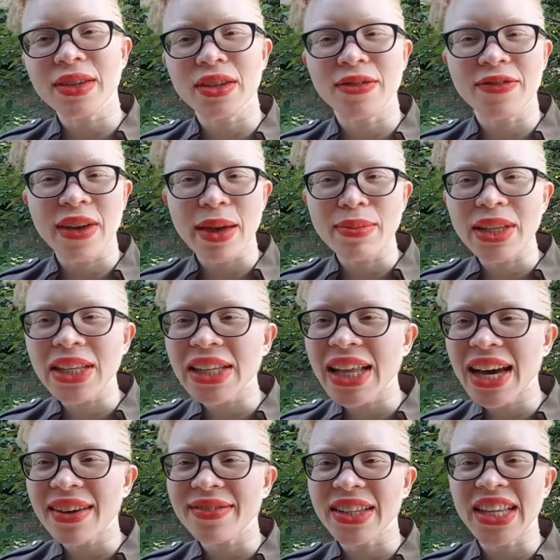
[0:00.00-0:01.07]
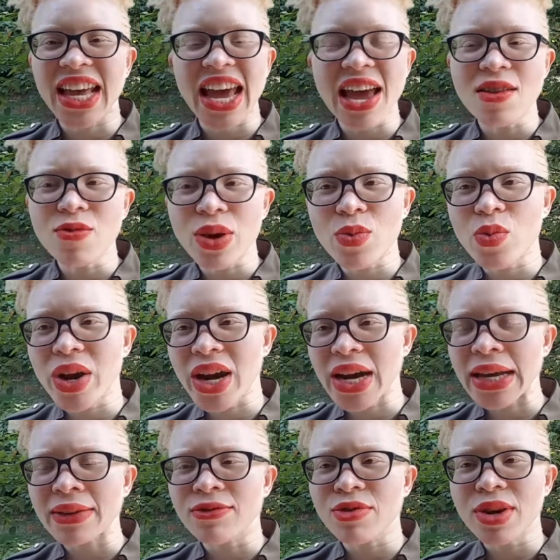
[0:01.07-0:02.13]
in your family life, in everywhere,
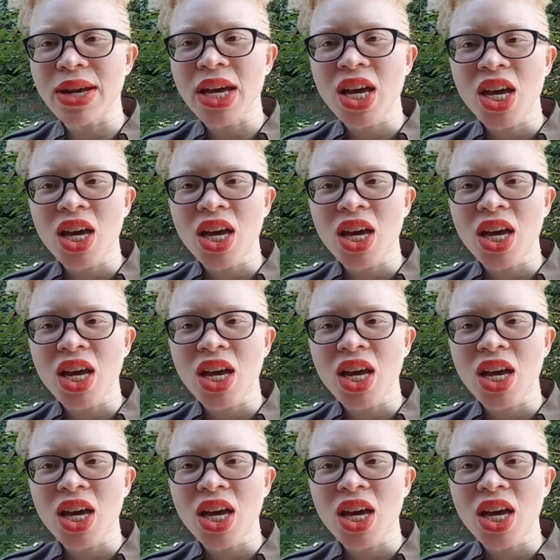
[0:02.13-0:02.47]
every